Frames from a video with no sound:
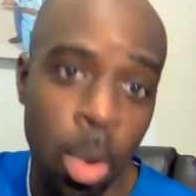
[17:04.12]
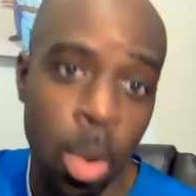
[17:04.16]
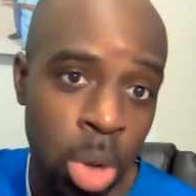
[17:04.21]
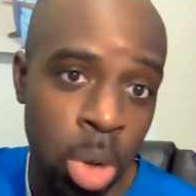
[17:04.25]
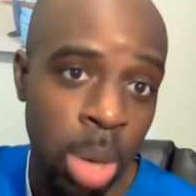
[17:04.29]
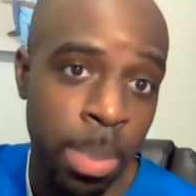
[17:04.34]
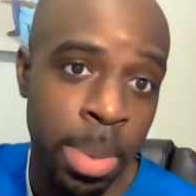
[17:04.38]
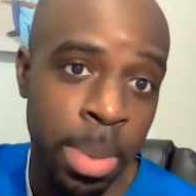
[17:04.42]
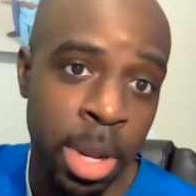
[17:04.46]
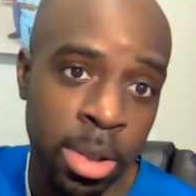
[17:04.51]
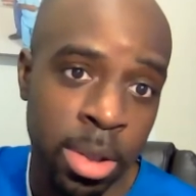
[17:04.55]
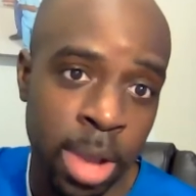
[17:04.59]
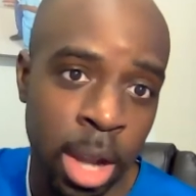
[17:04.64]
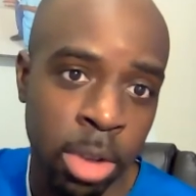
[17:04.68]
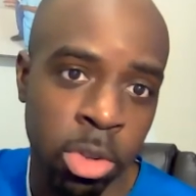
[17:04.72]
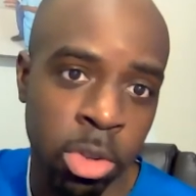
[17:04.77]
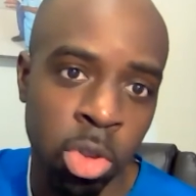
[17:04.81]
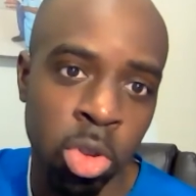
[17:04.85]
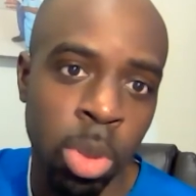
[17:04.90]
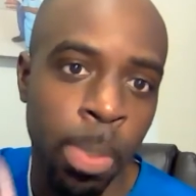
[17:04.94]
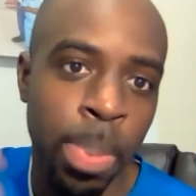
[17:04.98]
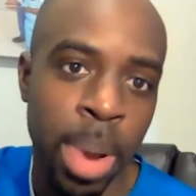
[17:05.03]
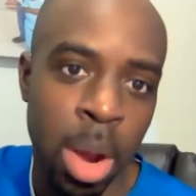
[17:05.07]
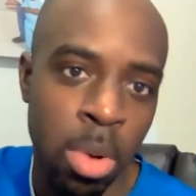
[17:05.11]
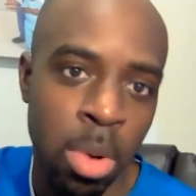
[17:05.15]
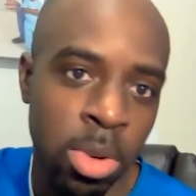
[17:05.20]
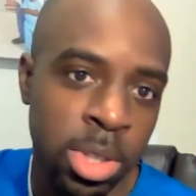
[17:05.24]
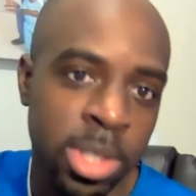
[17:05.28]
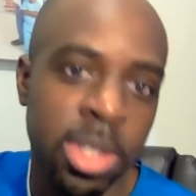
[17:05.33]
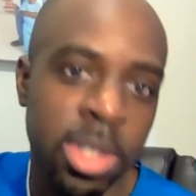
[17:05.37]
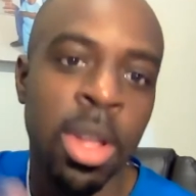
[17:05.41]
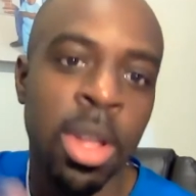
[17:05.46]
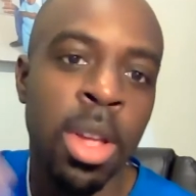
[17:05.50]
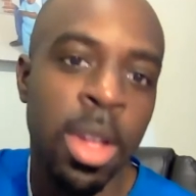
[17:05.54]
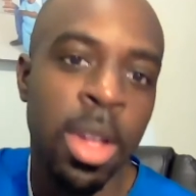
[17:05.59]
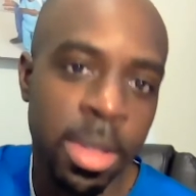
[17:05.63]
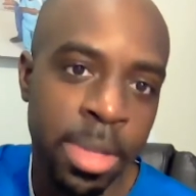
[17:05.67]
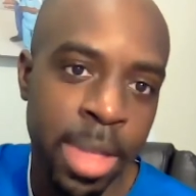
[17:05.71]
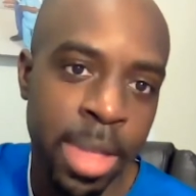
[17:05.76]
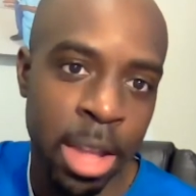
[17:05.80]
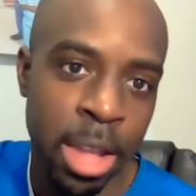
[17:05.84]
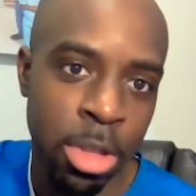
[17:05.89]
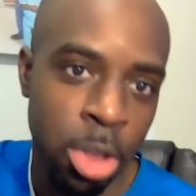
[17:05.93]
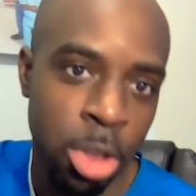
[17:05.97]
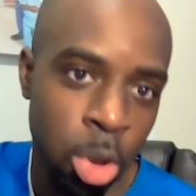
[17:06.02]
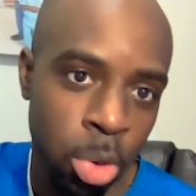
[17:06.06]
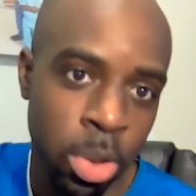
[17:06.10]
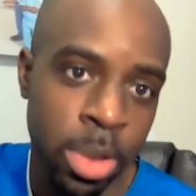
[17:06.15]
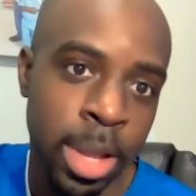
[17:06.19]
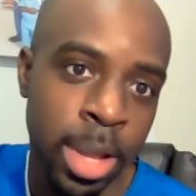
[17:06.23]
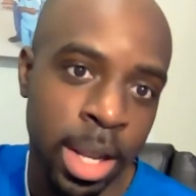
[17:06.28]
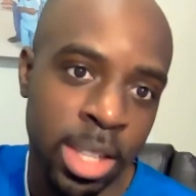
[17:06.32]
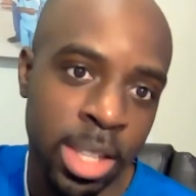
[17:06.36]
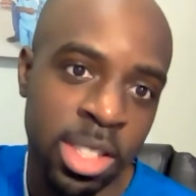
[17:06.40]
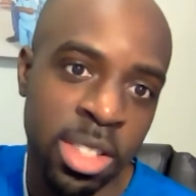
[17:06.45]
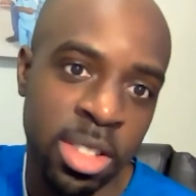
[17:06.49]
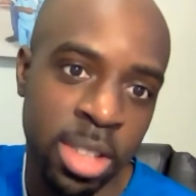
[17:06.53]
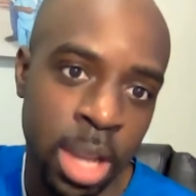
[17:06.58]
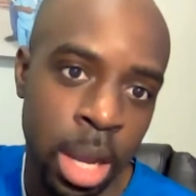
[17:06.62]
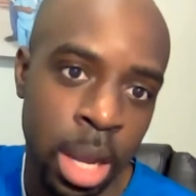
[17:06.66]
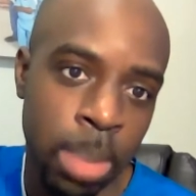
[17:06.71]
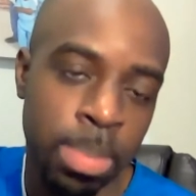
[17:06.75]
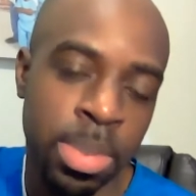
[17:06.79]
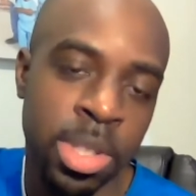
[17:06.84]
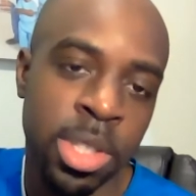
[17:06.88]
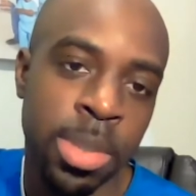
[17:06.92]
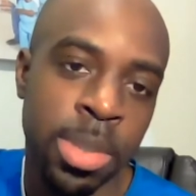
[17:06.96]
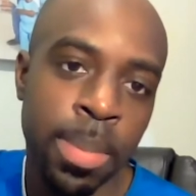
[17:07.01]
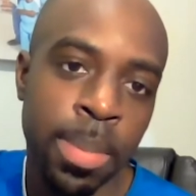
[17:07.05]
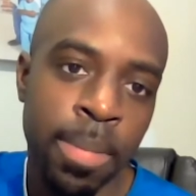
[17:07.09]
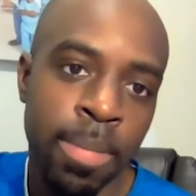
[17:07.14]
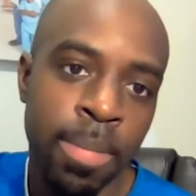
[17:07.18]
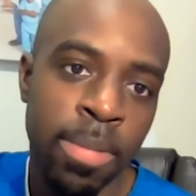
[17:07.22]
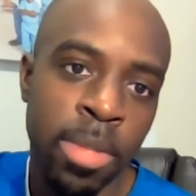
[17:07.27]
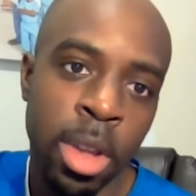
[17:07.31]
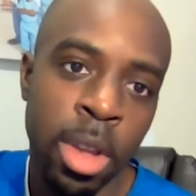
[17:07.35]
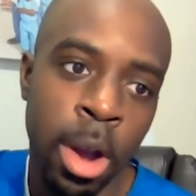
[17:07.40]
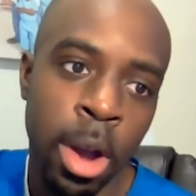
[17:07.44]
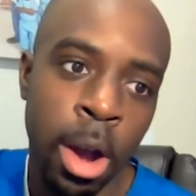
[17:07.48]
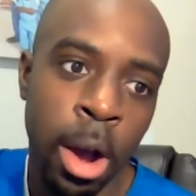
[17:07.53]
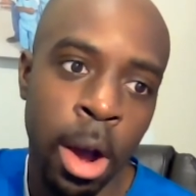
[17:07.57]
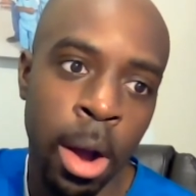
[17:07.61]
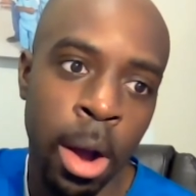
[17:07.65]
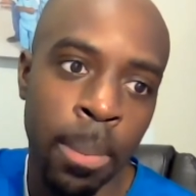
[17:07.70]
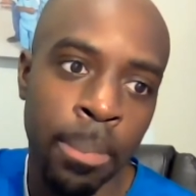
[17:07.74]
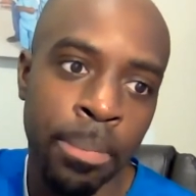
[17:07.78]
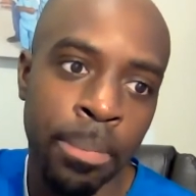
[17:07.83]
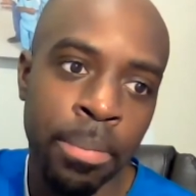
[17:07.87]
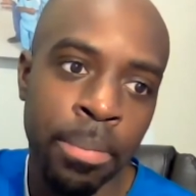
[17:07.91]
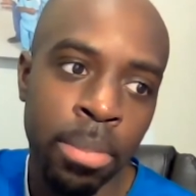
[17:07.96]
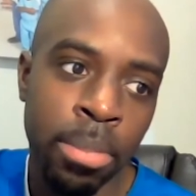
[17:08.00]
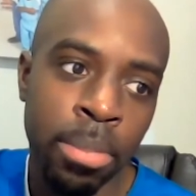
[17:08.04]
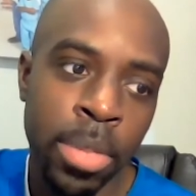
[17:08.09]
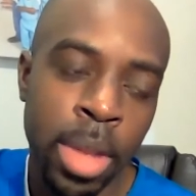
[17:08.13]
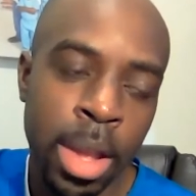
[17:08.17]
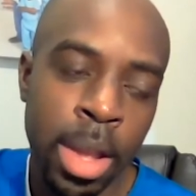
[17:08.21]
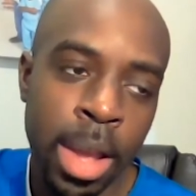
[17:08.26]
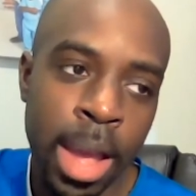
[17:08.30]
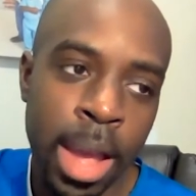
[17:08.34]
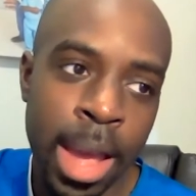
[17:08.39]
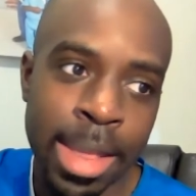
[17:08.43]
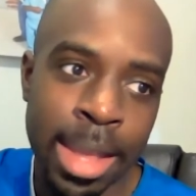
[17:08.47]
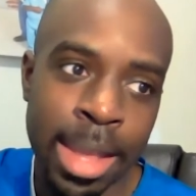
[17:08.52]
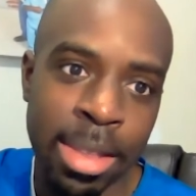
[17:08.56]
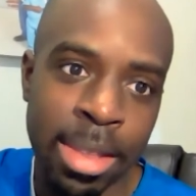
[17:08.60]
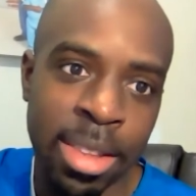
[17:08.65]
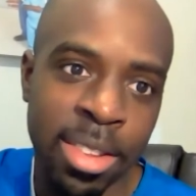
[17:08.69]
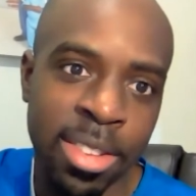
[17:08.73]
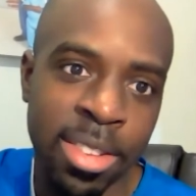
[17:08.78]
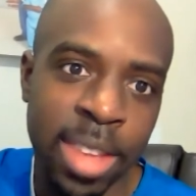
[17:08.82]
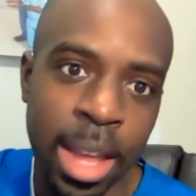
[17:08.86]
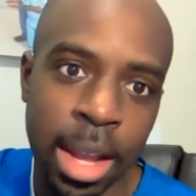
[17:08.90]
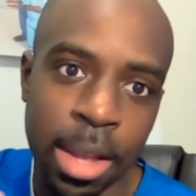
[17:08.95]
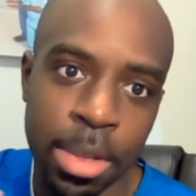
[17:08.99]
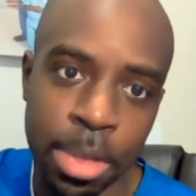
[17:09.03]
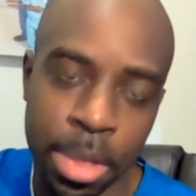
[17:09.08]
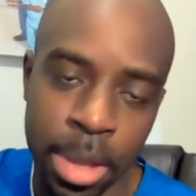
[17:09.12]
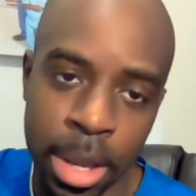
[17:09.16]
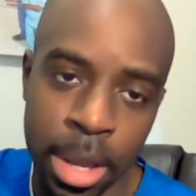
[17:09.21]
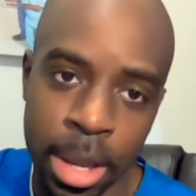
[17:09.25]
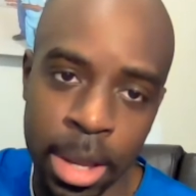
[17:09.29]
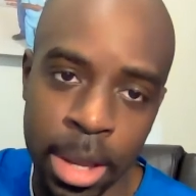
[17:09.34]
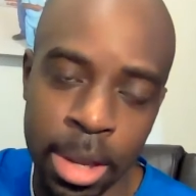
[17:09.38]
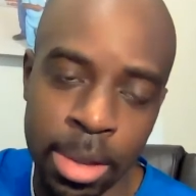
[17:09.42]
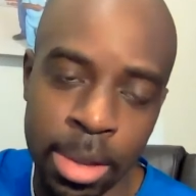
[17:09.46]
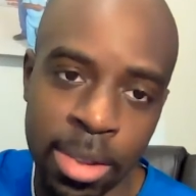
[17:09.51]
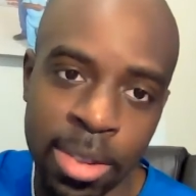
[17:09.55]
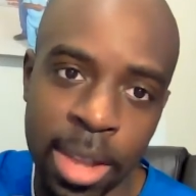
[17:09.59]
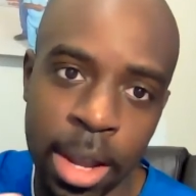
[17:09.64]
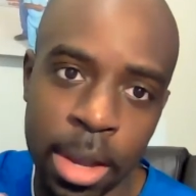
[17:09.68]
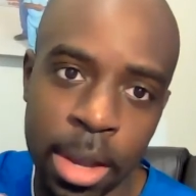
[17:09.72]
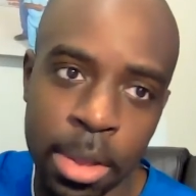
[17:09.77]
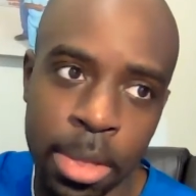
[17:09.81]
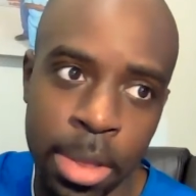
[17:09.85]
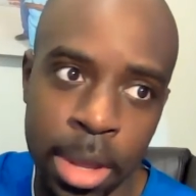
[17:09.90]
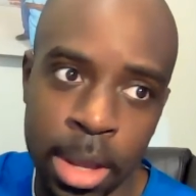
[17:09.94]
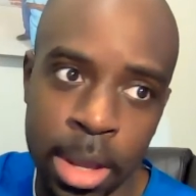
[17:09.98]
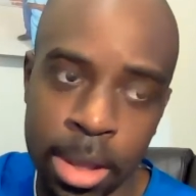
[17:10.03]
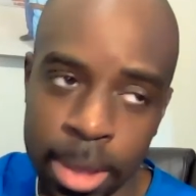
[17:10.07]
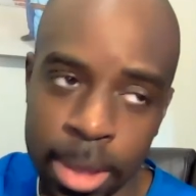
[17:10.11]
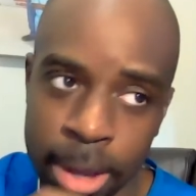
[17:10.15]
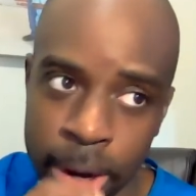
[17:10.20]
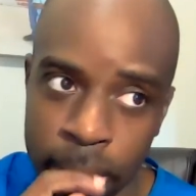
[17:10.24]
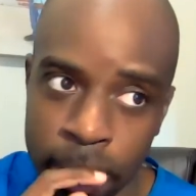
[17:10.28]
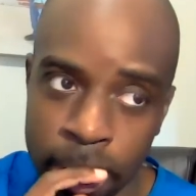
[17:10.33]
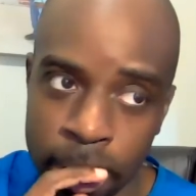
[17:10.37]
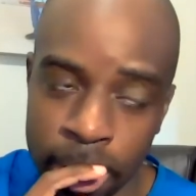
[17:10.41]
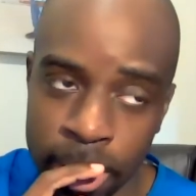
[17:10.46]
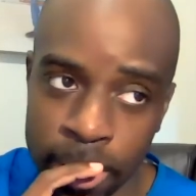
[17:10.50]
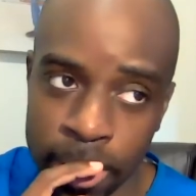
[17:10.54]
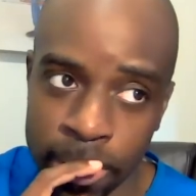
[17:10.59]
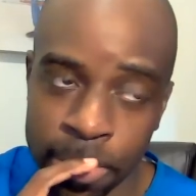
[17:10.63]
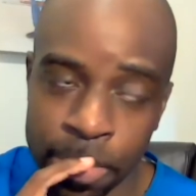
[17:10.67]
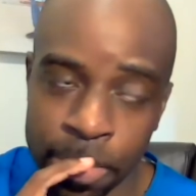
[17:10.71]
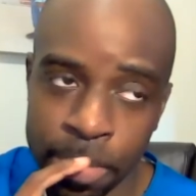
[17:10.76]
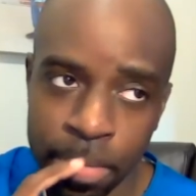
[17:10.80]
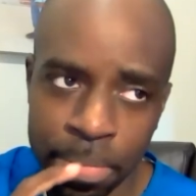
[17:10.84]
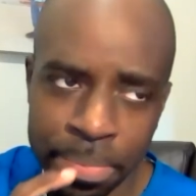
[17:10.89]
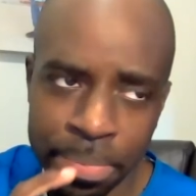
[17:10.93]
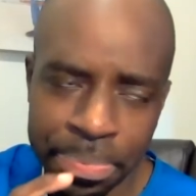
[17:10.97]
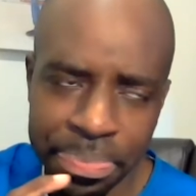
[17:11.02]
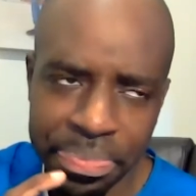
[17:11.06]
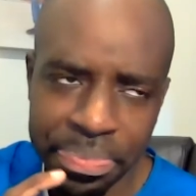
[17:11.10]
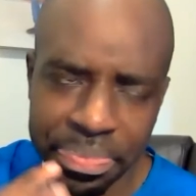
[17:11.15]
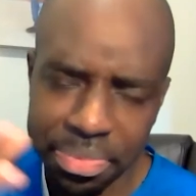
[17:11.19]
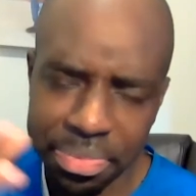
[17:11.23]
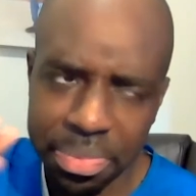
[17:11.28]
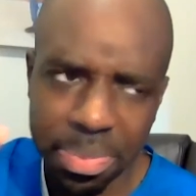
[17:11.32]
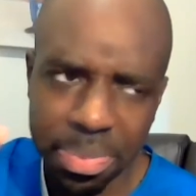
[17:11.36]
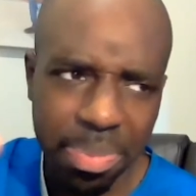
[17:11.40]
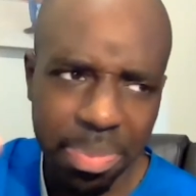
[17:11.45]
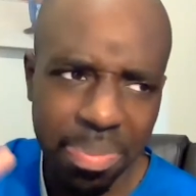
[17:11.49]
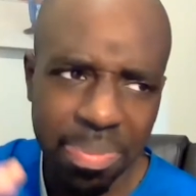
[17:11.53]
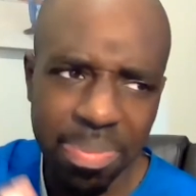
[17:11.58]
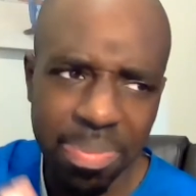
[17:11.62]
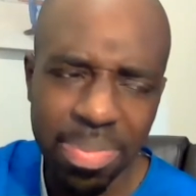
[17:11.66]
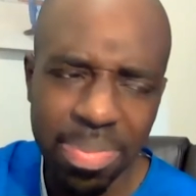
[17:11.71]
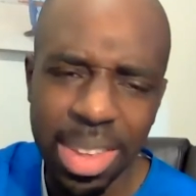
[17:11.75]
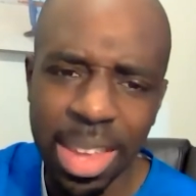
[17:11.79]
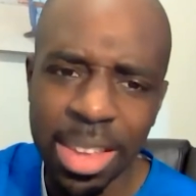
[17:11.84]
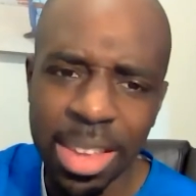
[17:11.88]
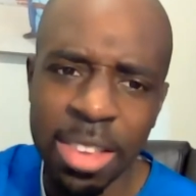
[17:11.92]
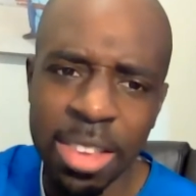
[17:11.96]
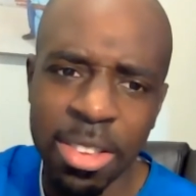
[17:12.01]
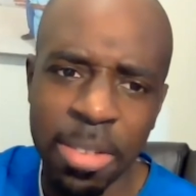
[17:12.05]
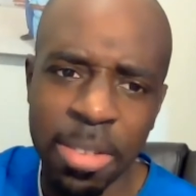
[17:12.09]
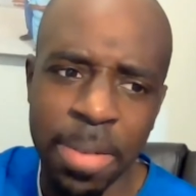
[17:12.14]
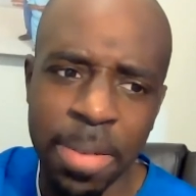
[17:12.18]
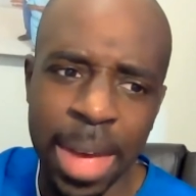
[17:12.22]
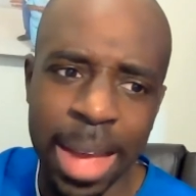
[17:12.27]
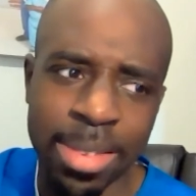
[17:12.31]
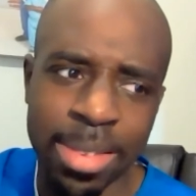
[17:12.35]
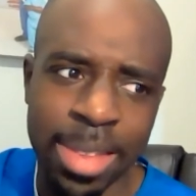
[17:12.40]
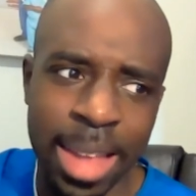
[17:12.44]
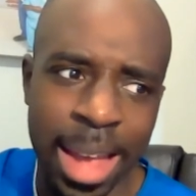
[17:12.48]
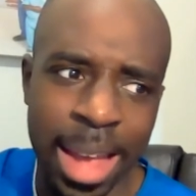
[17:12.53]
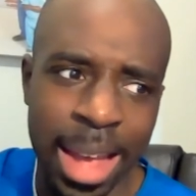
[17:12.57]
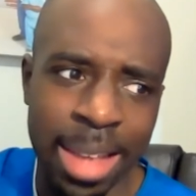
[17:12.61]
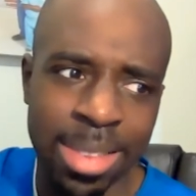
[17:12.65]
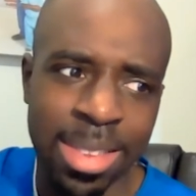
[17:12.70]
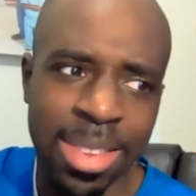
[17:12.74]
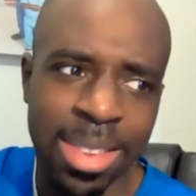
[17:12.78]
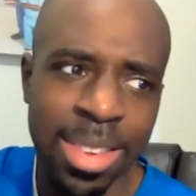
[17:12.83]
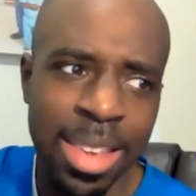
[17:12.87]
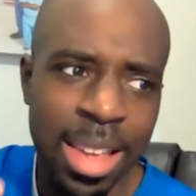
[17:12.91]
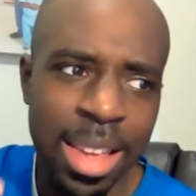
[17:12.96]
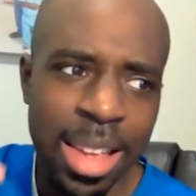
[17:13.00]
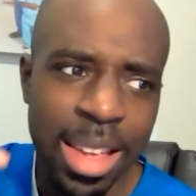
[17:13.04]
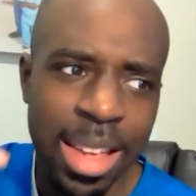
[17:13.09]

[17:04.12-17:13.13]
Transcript: I want to be a doctor, the parents then know the next steps. And then the second thing there is the fact that,